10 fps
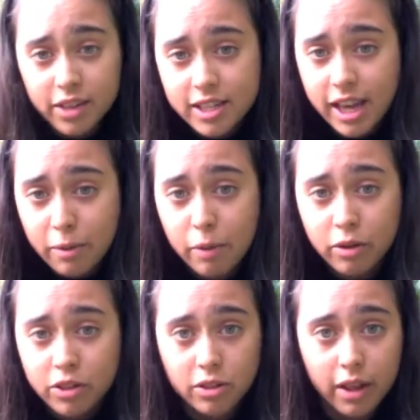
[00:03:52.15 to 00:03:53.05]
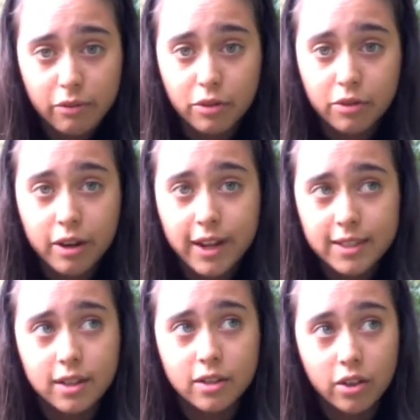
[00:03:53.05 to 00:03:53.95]
the same emotional level
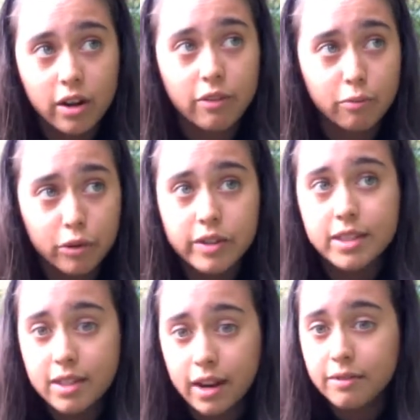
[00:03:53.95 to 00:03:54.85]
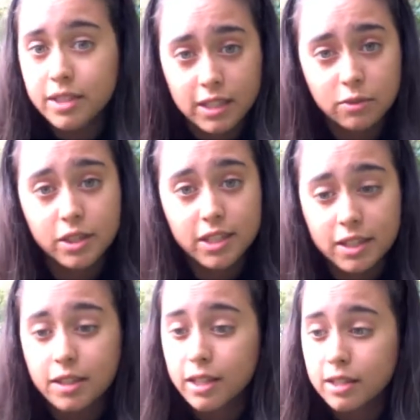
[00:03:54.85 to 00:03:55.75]
as a lot of movies that I've seen recently,